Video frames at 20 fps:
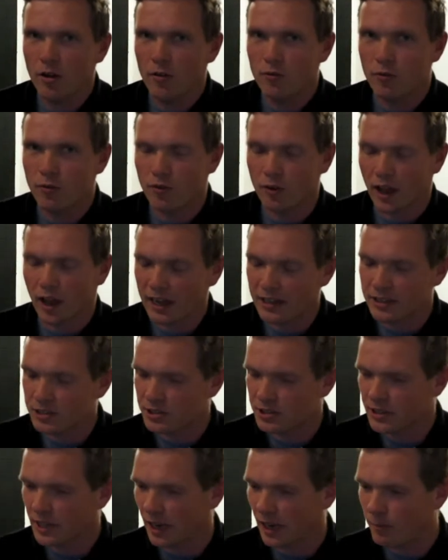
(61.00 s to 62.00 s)

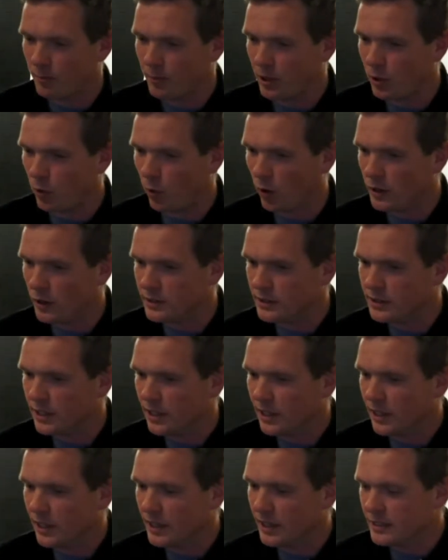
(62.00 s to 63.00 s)
flash can be quite
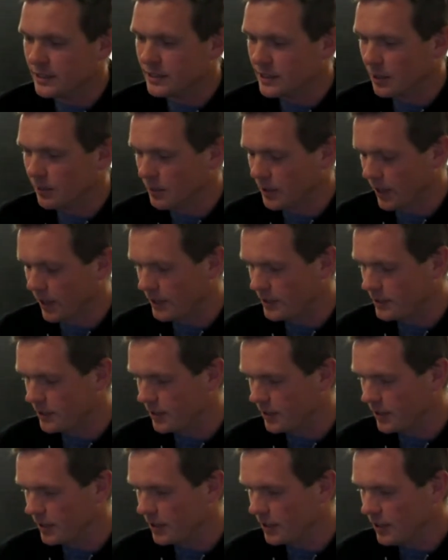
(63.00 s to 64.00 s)

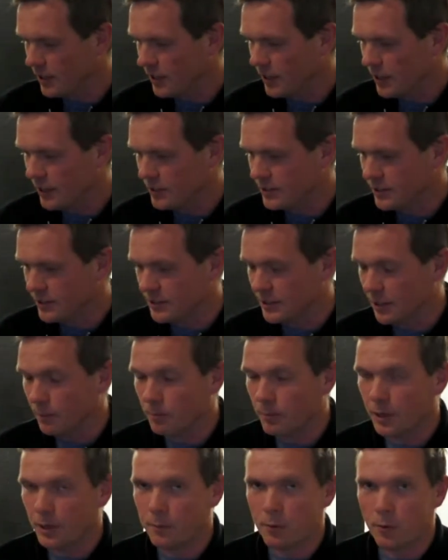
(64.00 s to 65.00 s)
intimidating to some
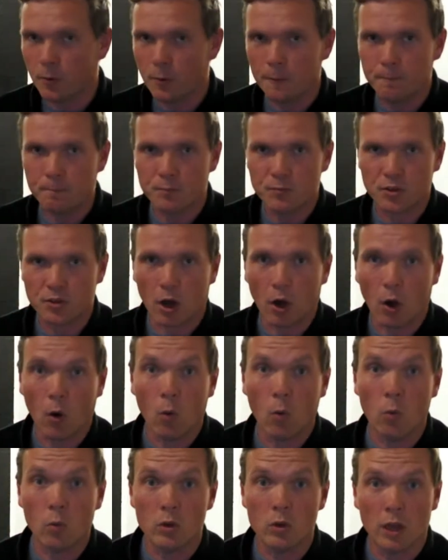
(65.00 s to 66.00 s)
people. It's a
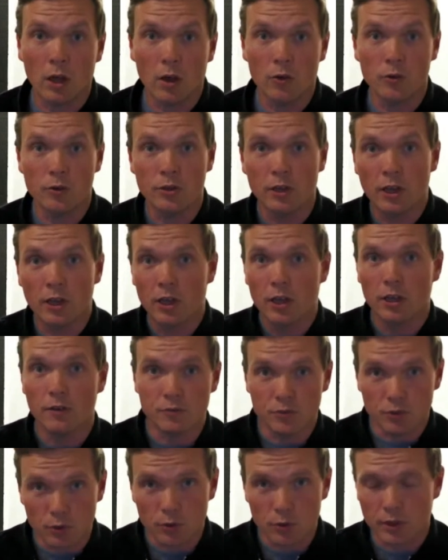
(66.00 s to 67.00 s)
whole load of
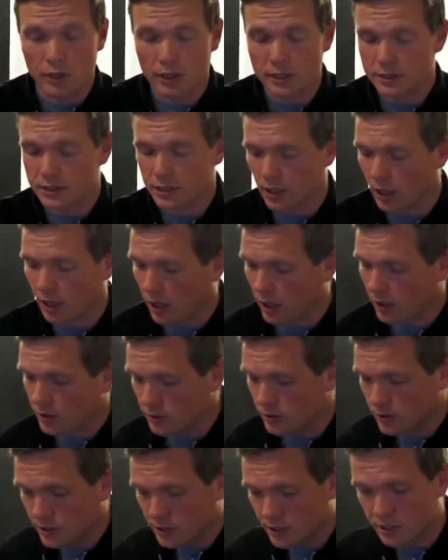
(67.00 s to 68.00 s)
new things to learn,
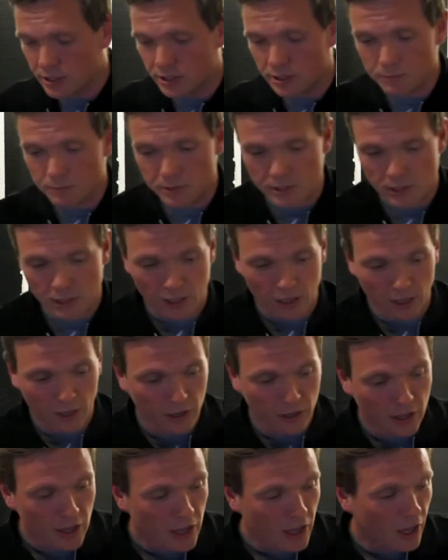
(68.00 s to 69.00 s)
new systems to
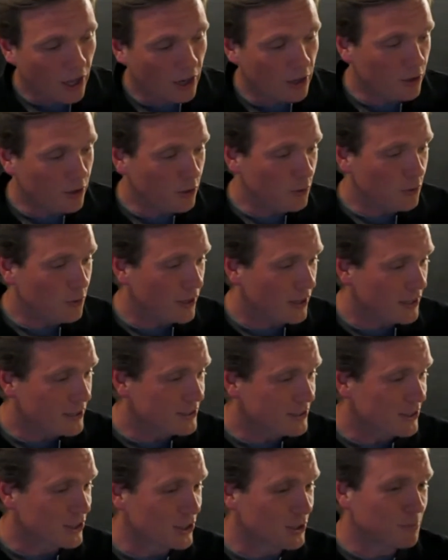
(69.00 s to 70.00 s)
learn, and new
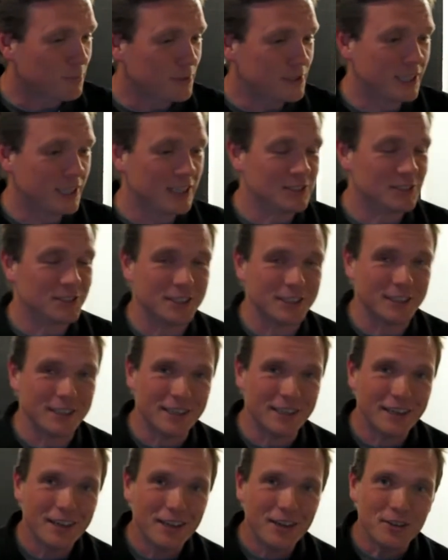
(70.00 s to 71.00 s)
things that can potentially
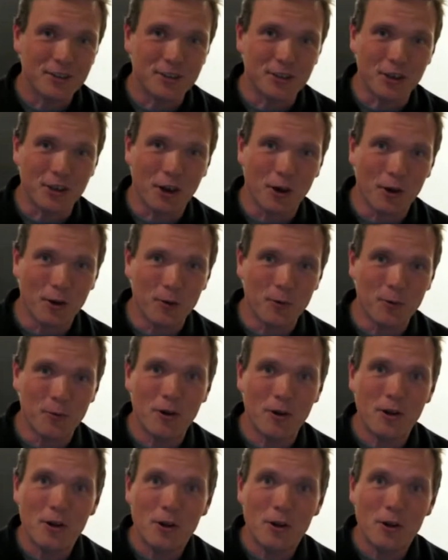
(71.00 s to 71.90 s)
go